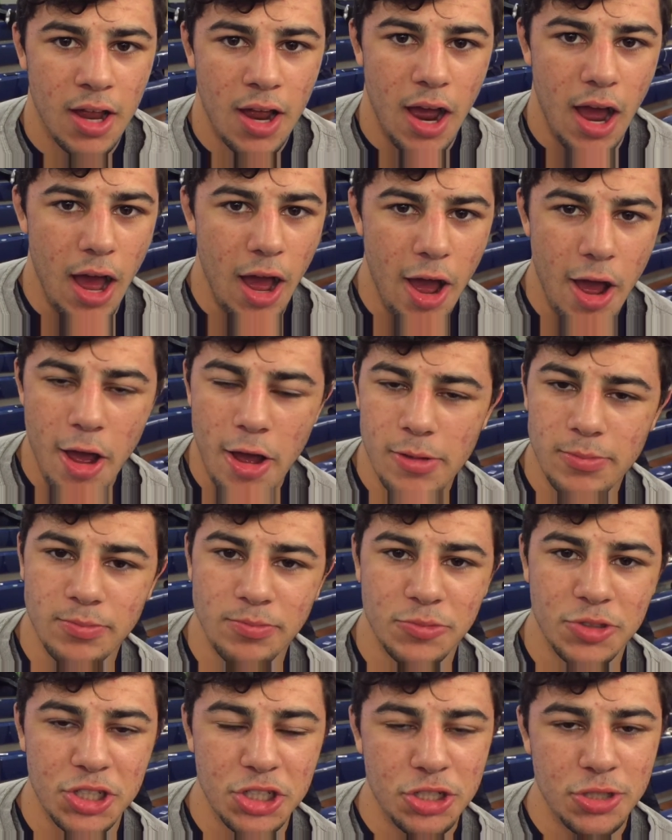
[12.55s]
Um,
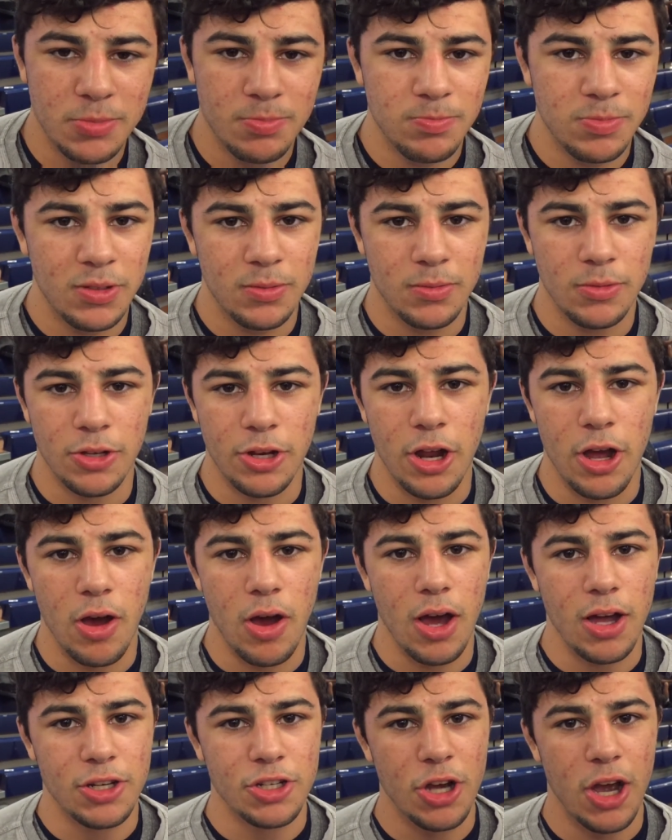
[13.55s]
just you know,
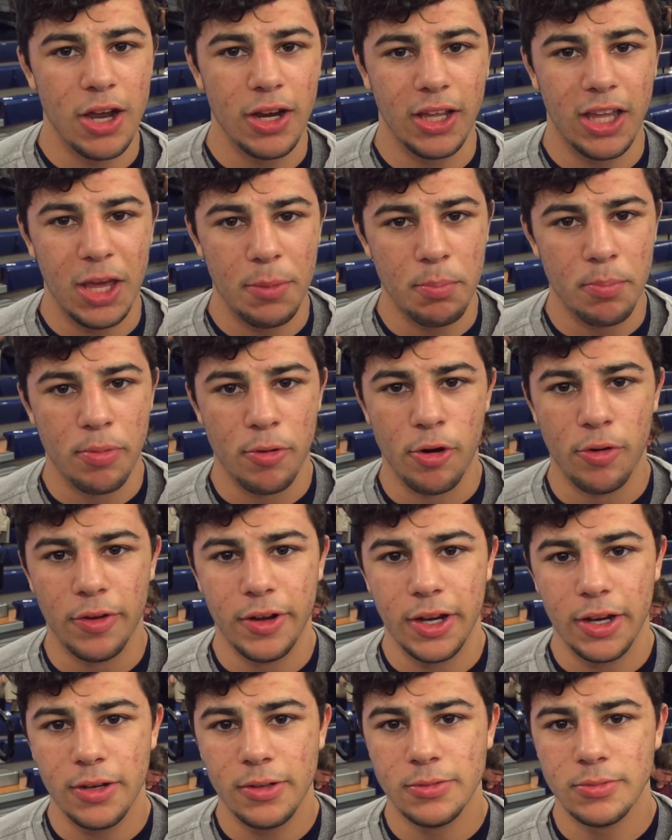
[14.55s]
uh, trying to keep
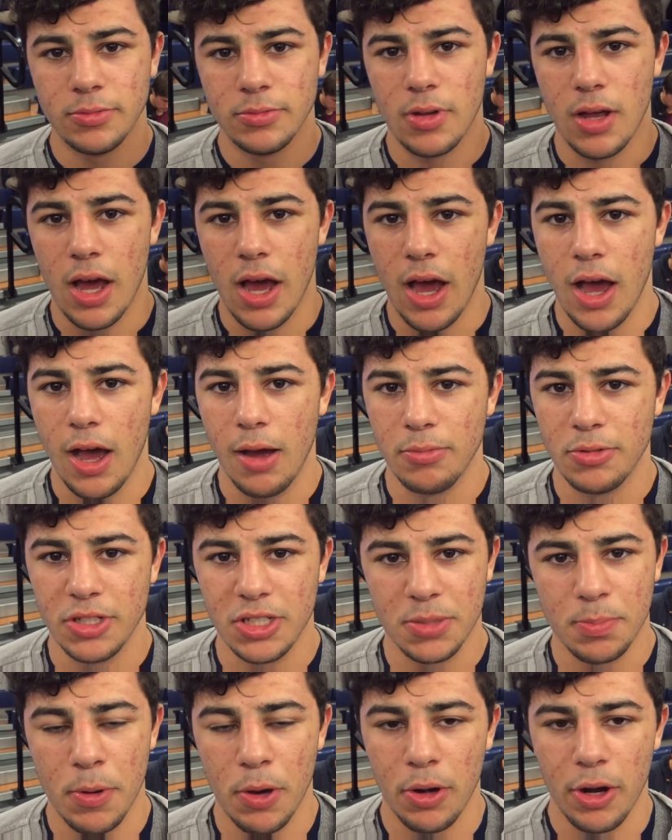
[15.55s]
improving, um,
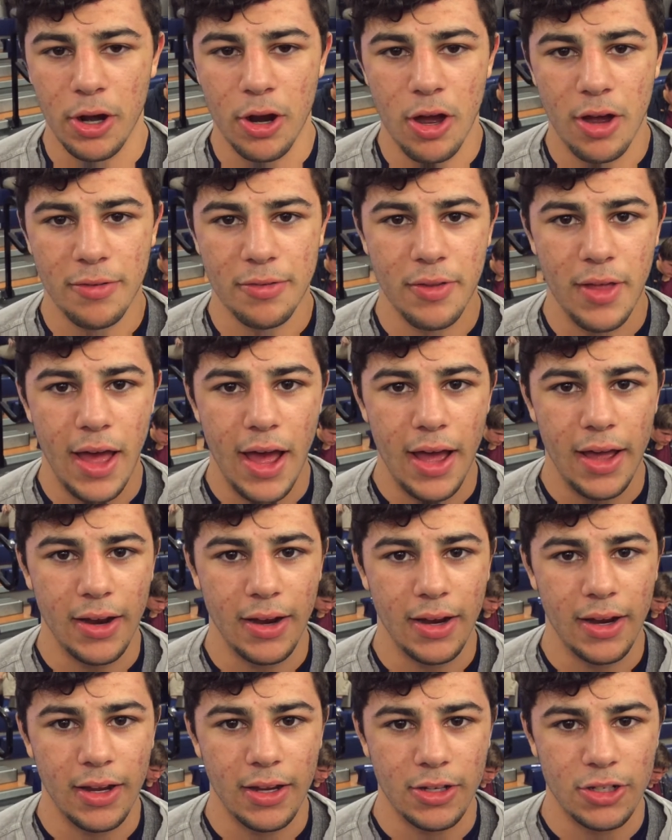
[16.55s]
just building off that,
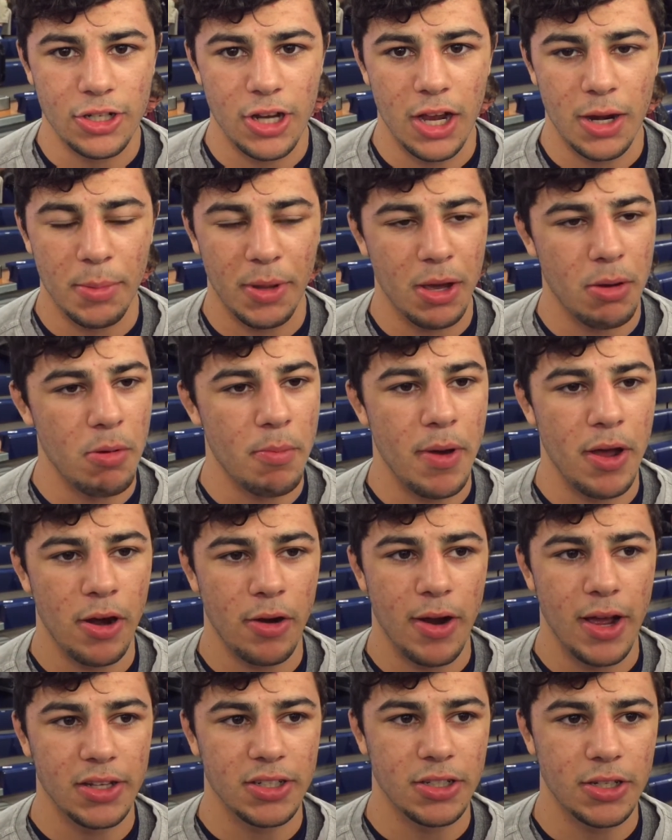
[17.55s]
and trying to become a better
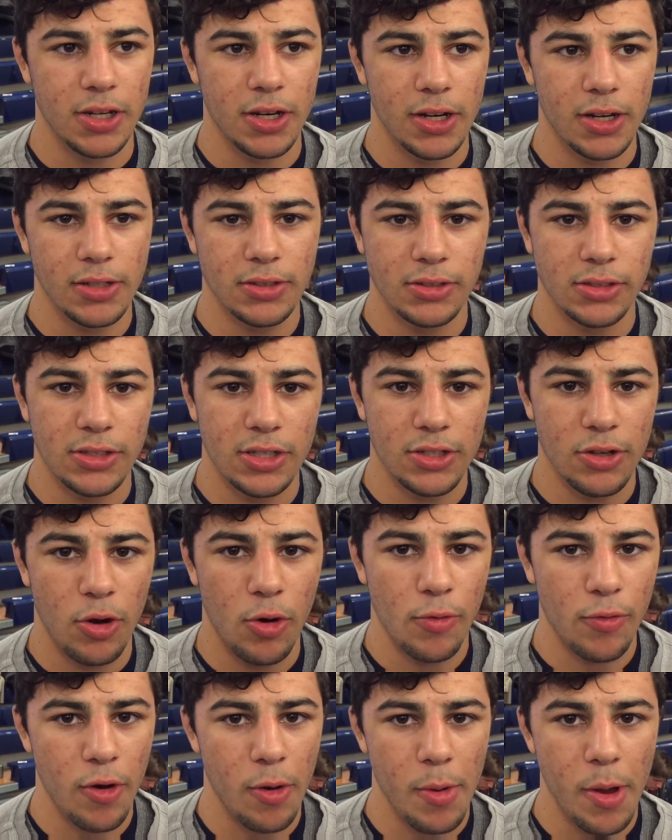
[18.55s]
wrestler as a
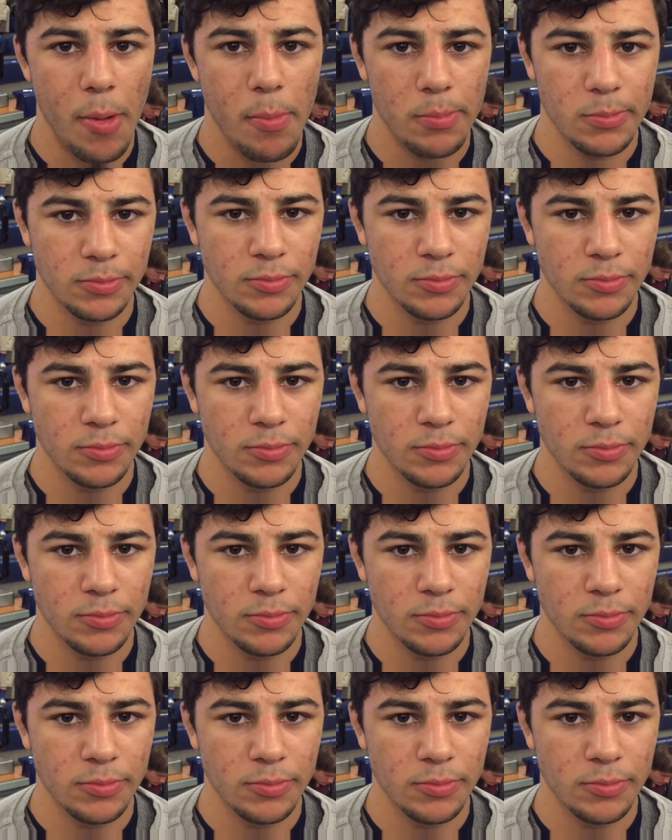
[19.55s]
whole from it.